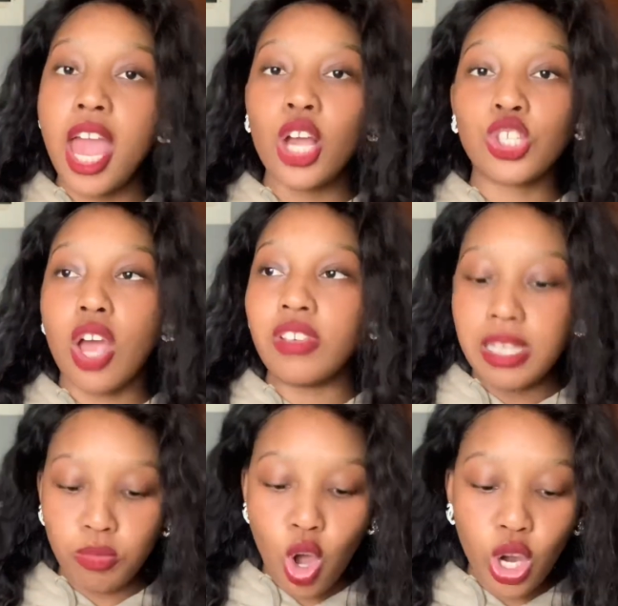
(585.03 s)
because
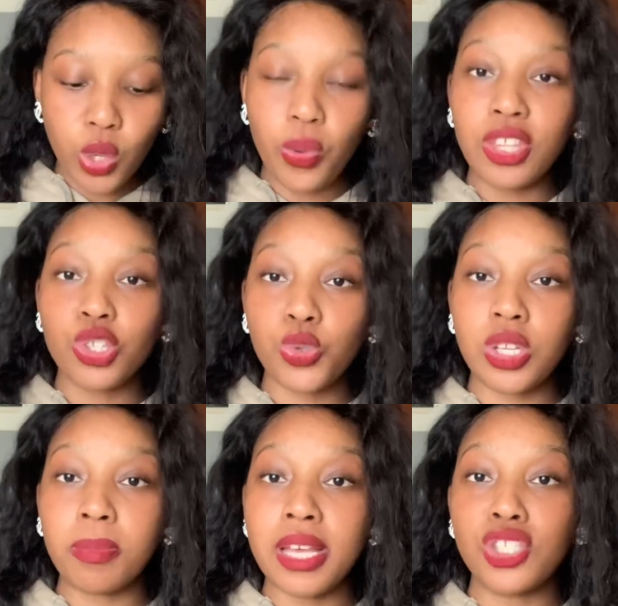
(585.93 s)
obviously I'm not going to wear the
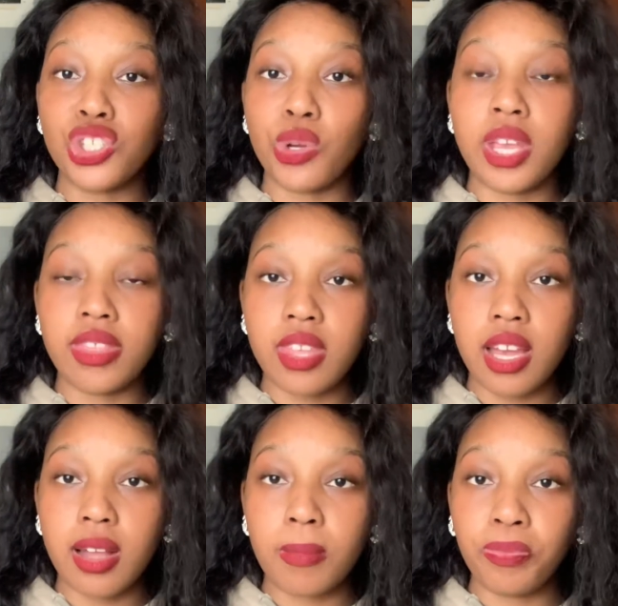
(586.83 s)
sweatpants during
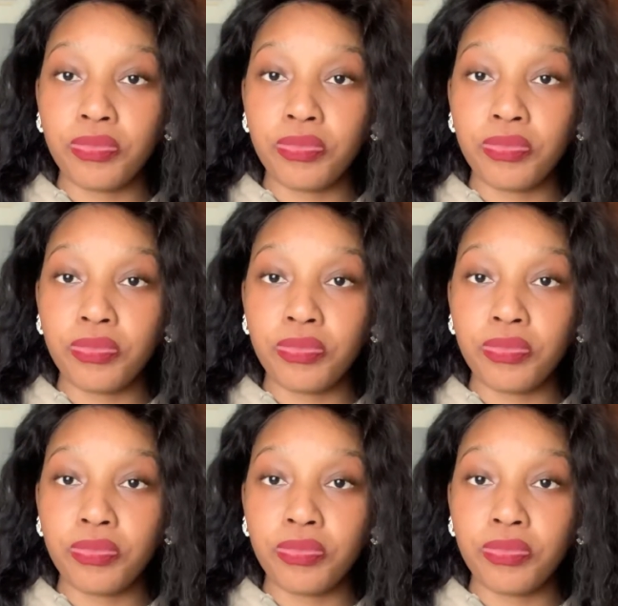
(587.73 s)
the